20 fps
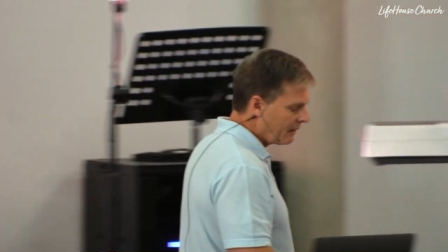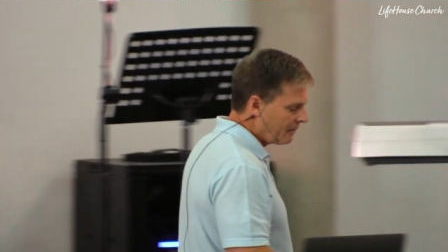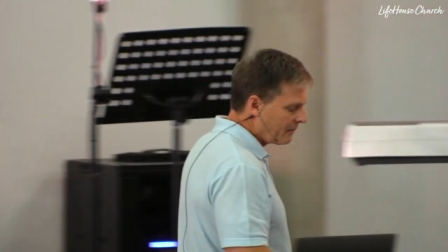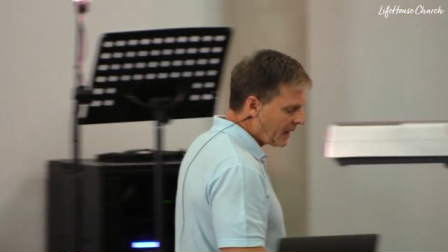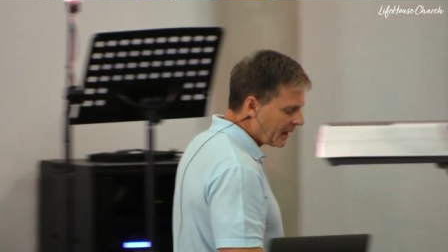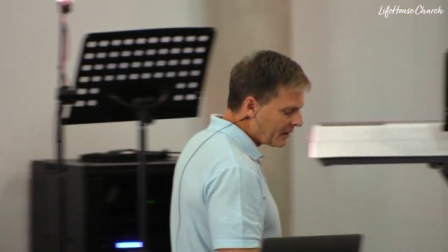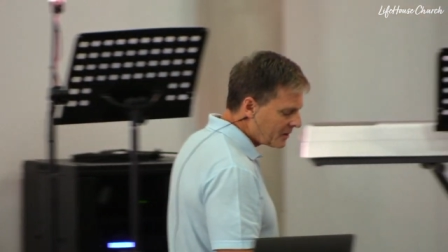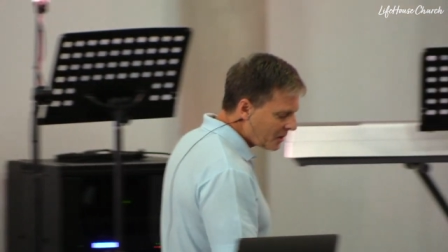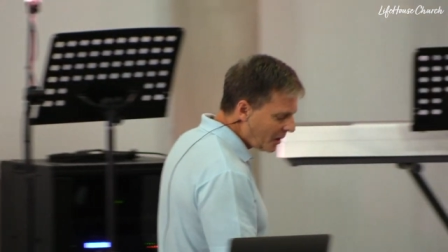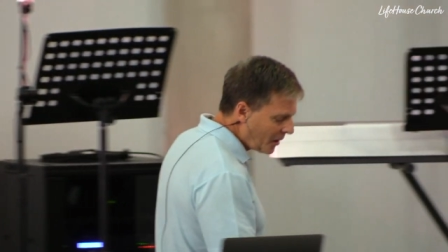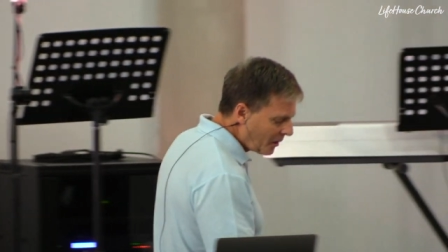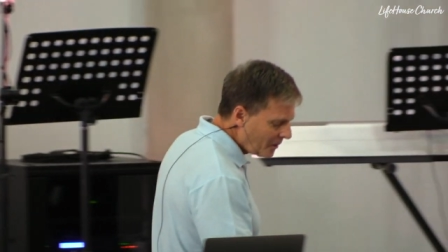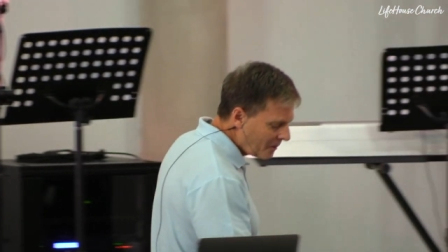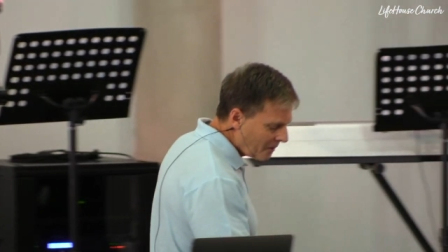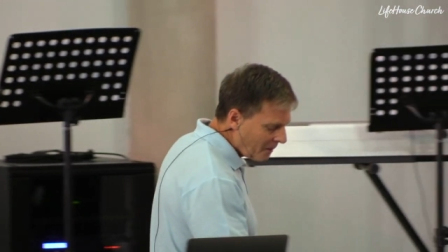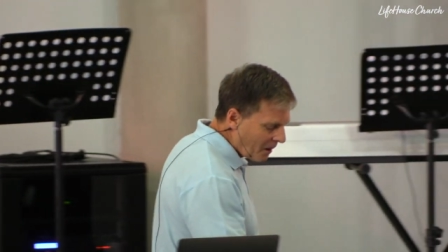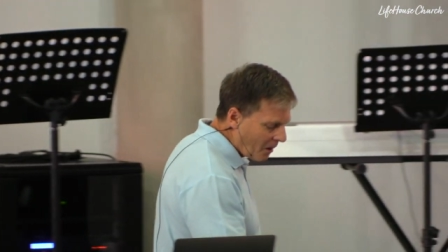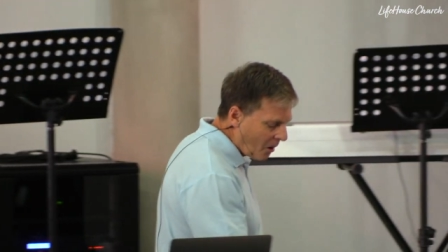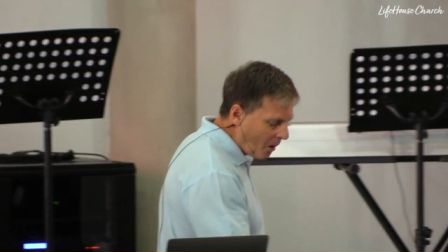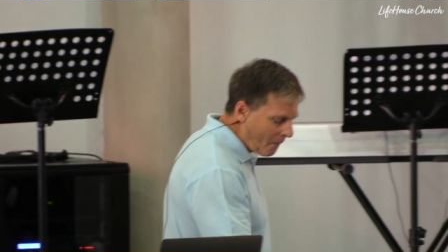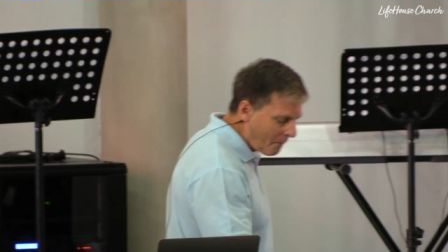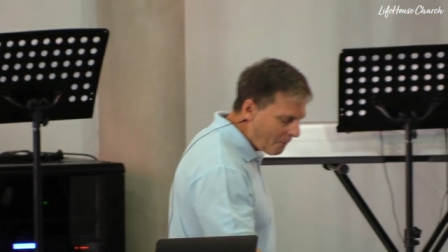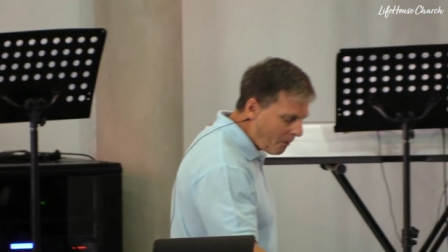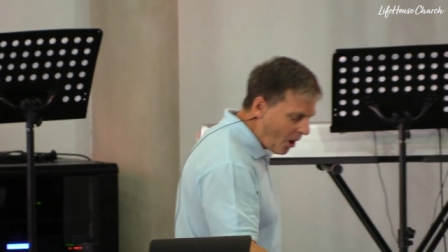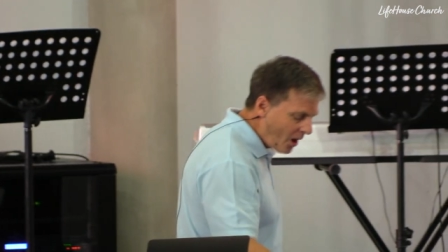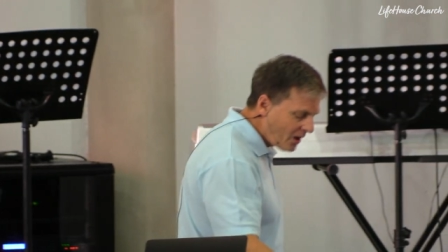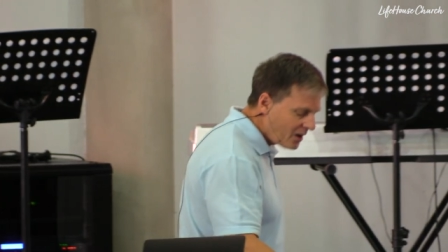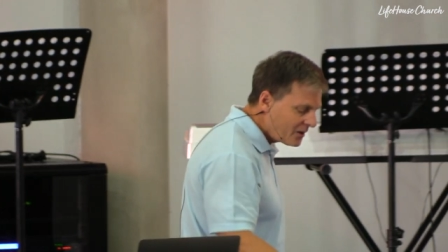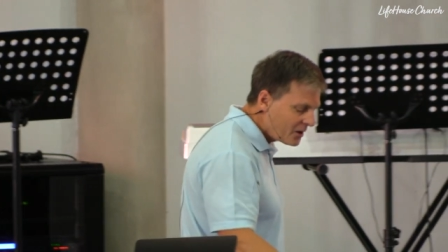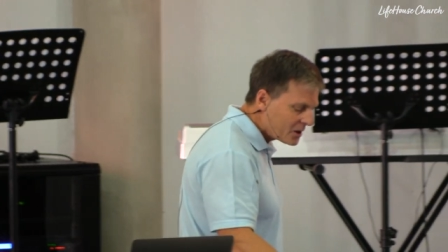And so
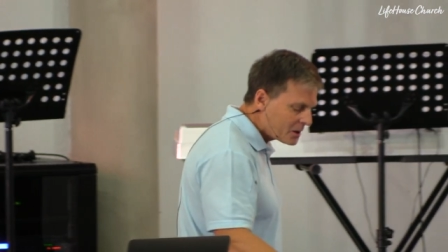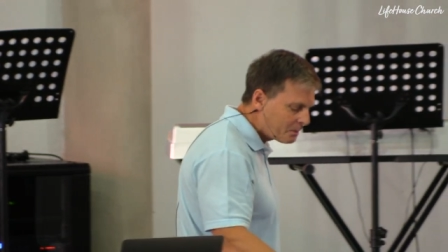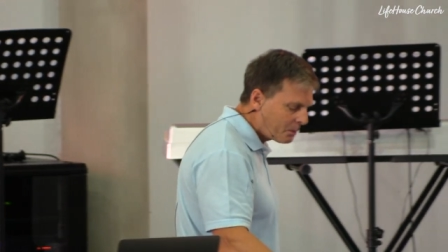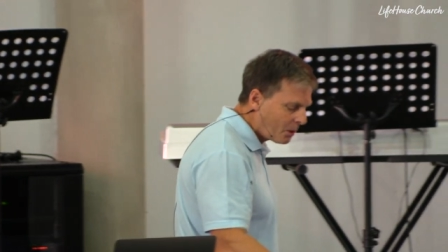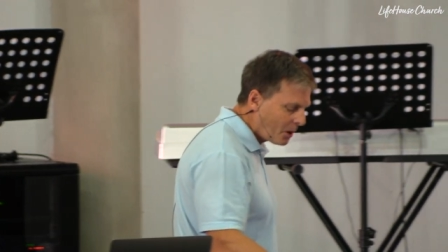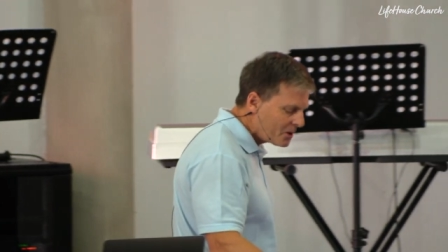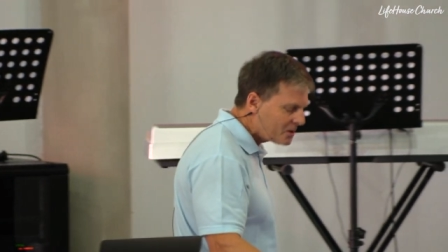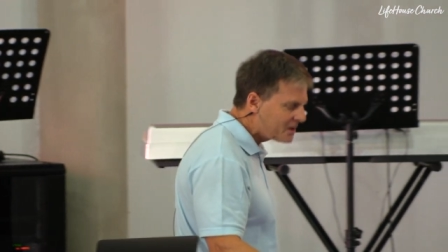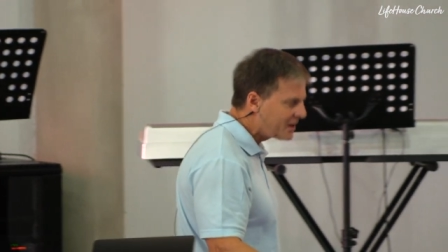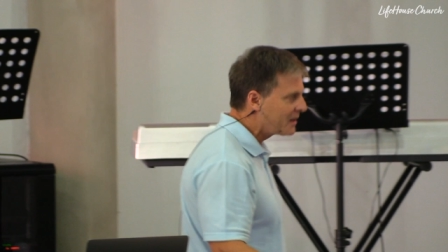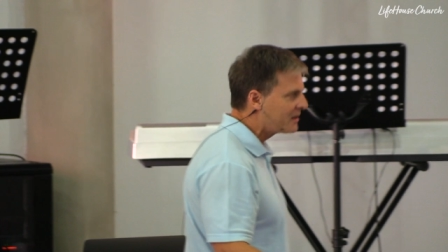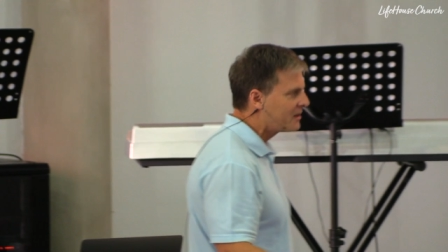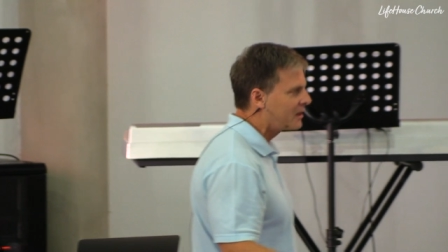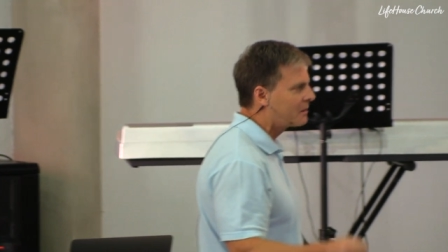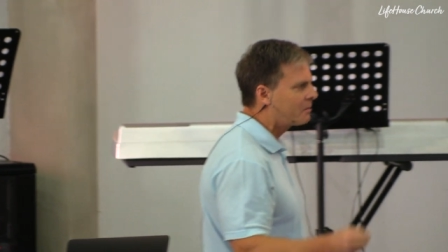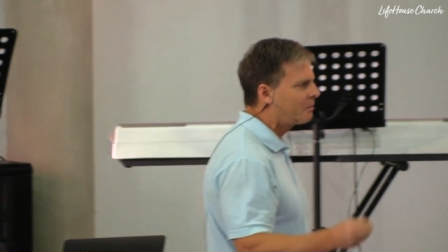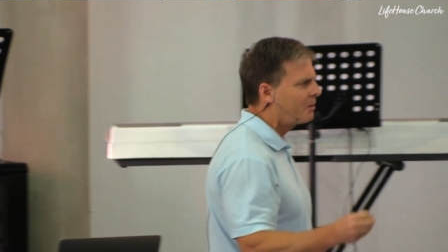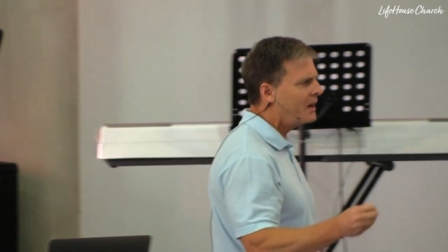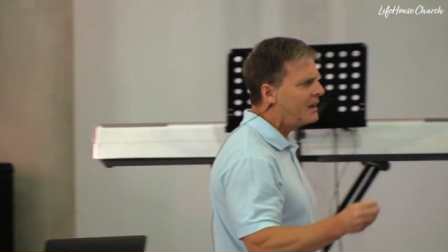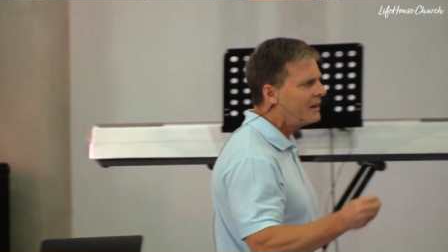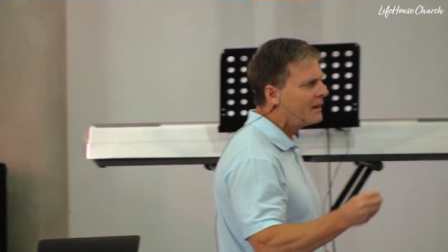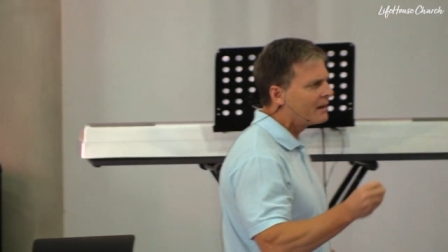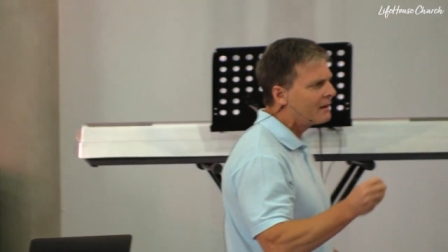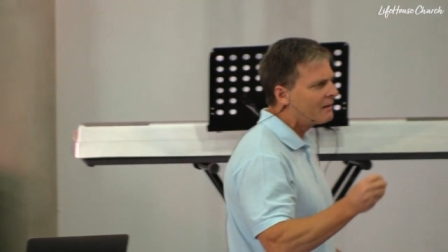part of this process is Peter